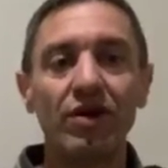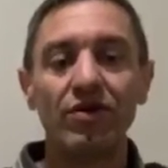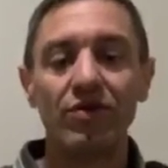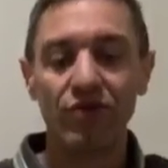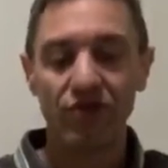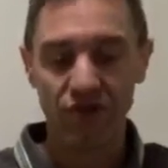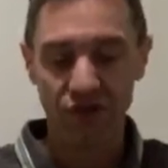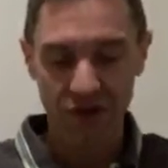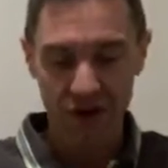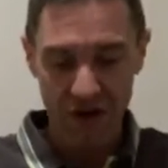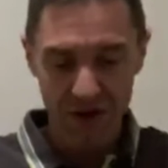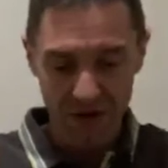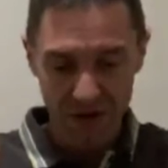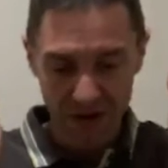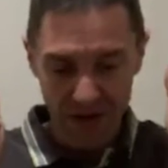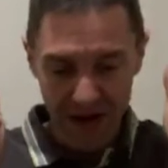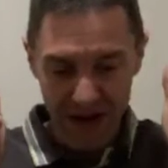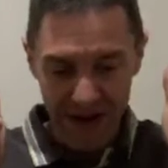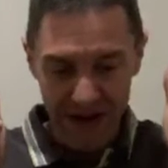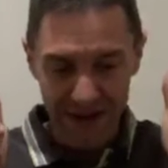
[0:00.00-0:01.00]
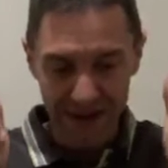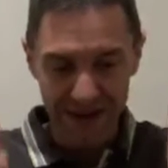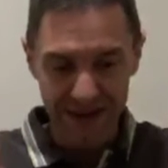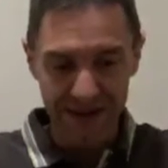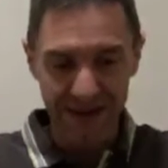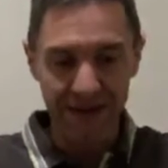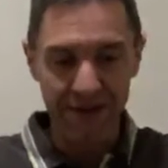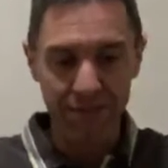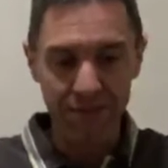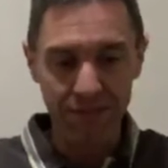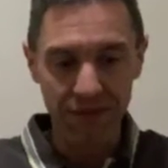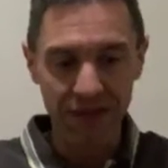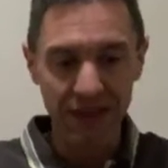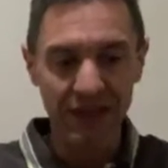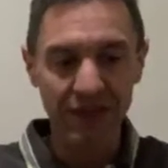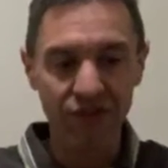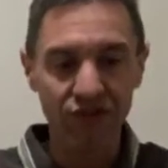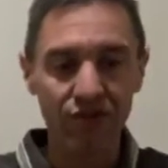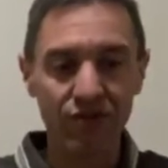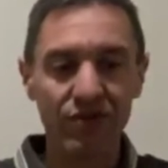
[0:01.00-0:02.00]
So
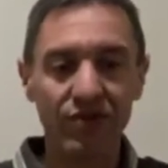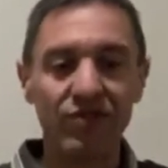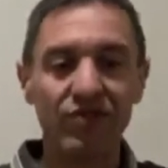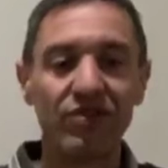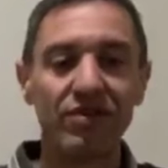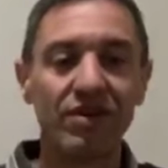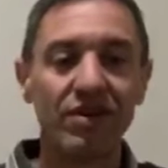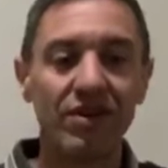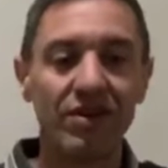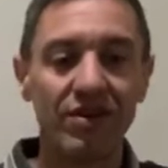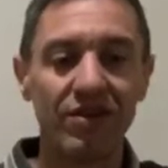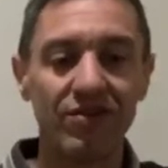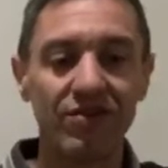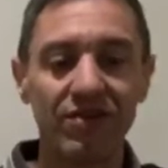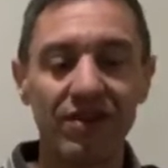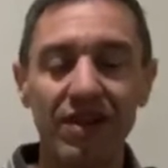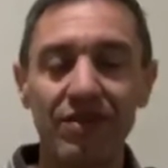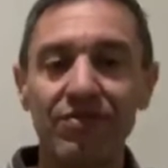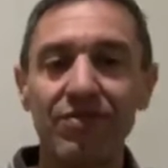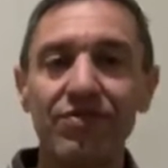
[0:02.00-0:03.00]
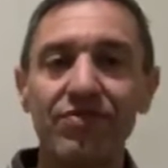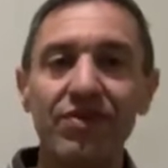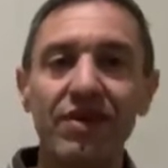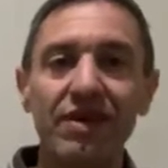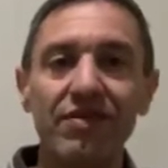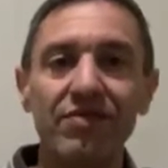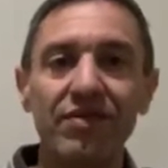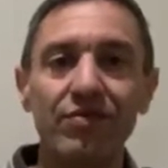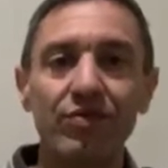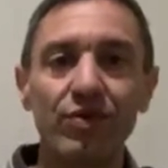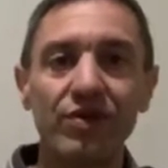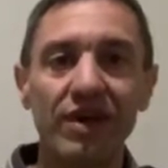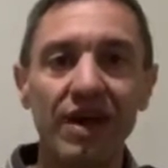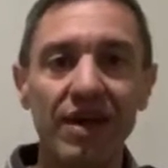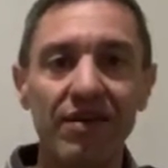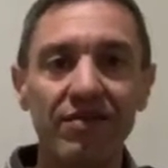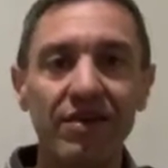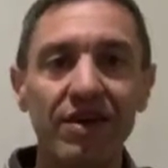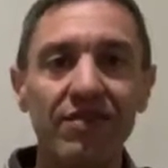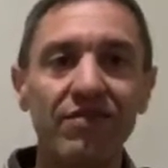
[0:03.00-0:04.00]
please do yourself a favor,
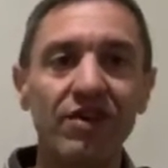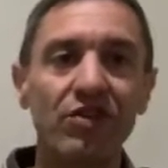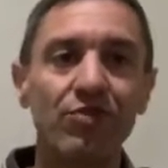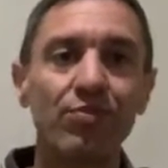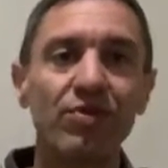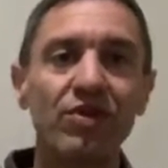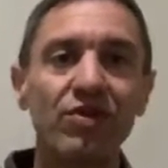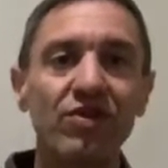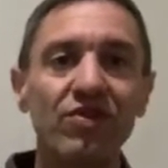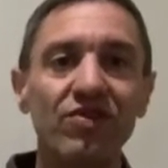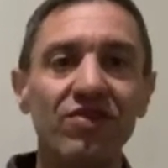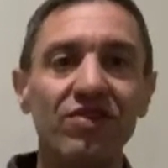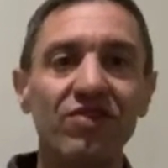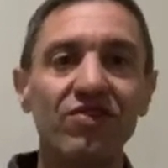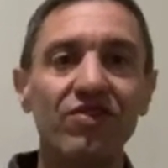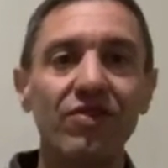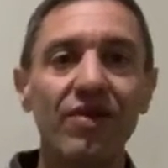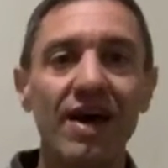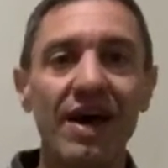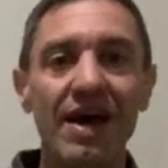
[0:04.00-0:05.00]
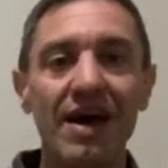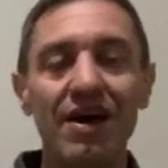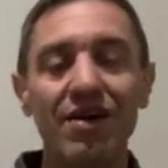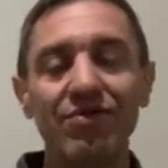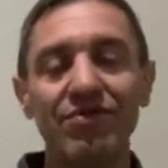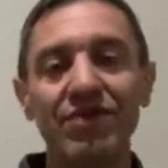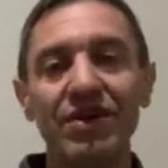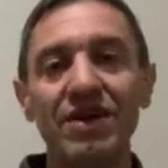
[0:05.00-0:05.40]
whatever investment decision you have,